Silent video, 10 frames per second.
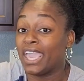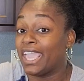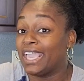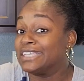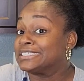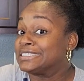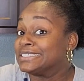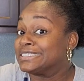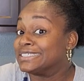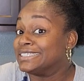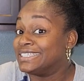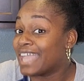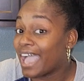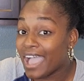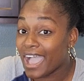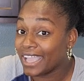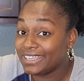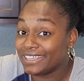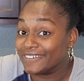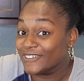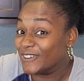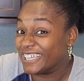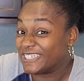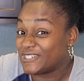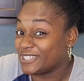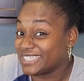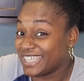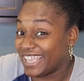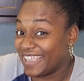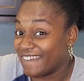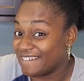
is not ideal, as you can see.